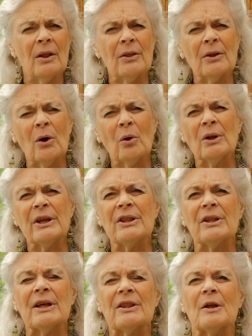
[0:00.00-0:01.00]
The only
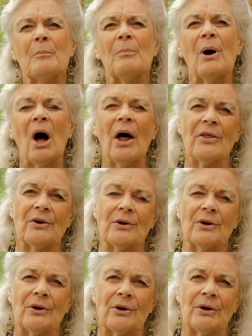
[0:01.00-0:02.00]
thing that bothered
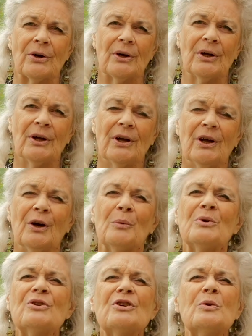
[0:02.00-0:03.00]
her
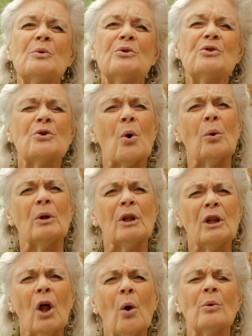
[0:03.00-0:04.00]
was she was so
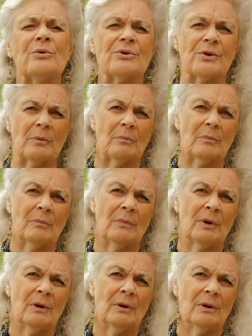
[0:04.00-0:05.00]
lonesome.
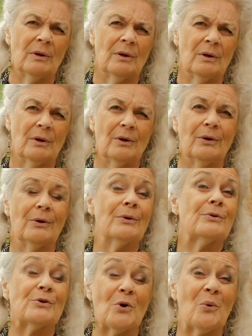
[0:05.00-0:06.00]

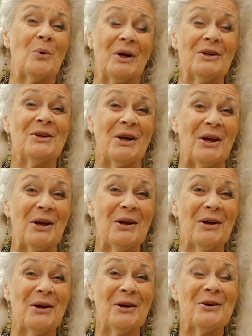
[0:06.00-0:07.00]
So one day
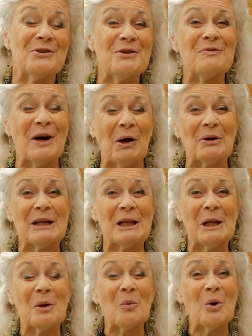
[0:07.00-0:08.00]
she found a
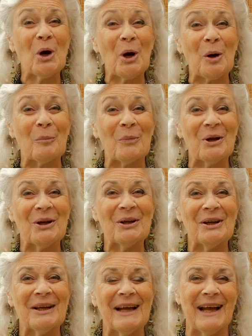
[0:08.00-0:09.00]
little worm
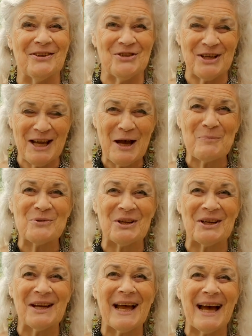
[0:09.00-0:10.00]
and she kept
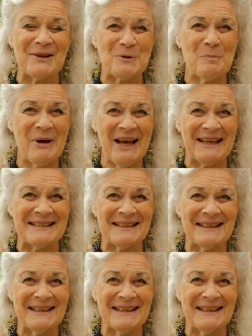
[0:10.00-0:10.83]
it as a pet.